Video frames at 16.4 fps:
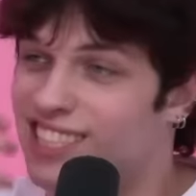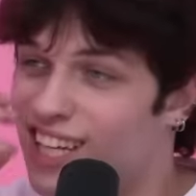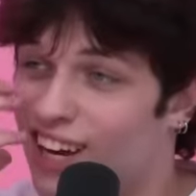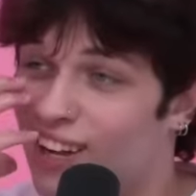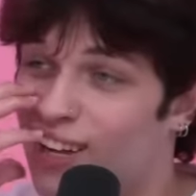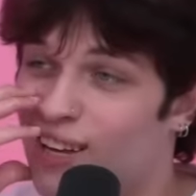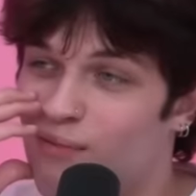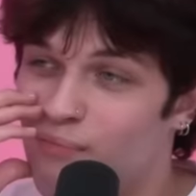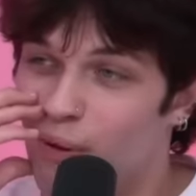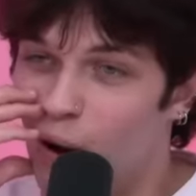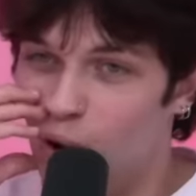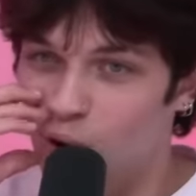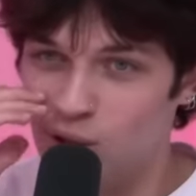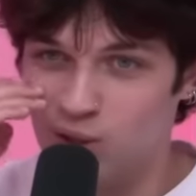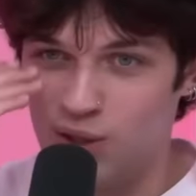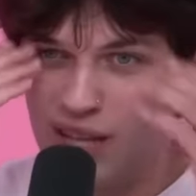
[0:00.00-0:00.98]
skull insane. and
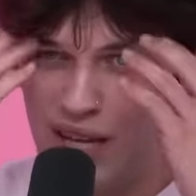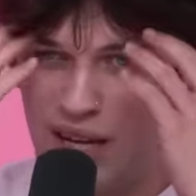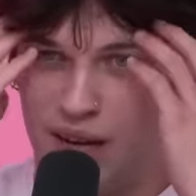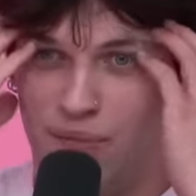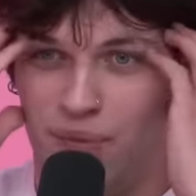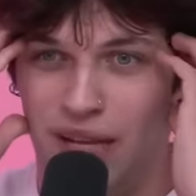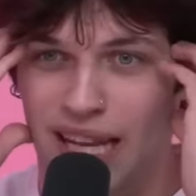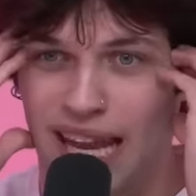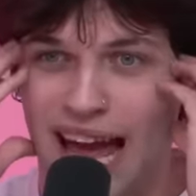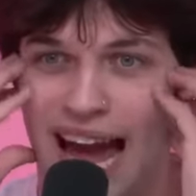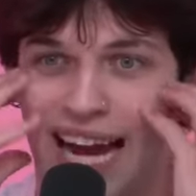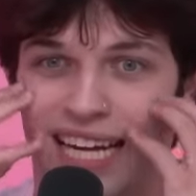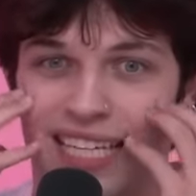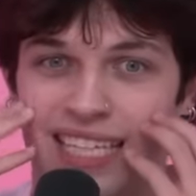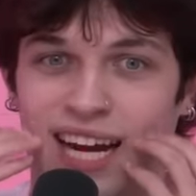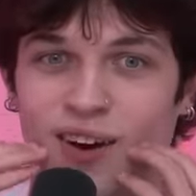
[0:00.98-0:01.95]
bones with like a
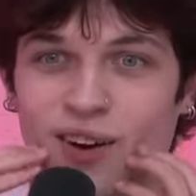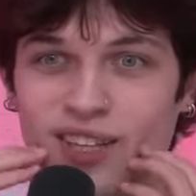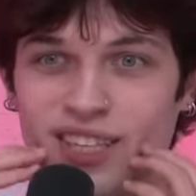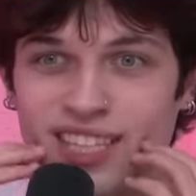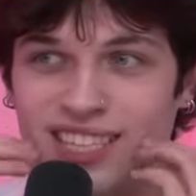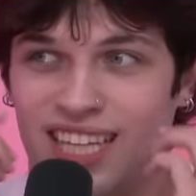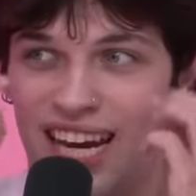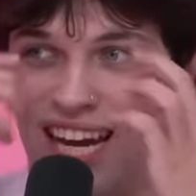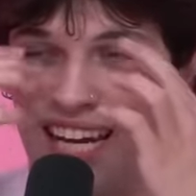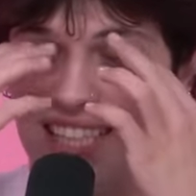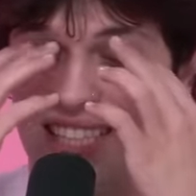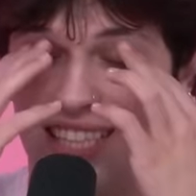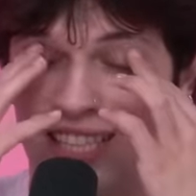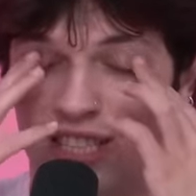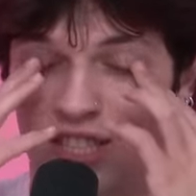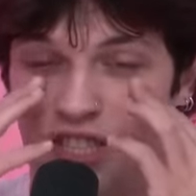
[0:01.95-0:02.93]
blacked out on the side. Yeah,
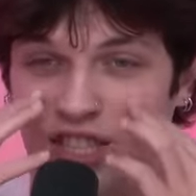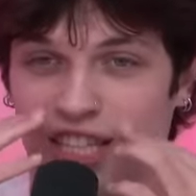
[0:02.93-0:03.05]
and it's like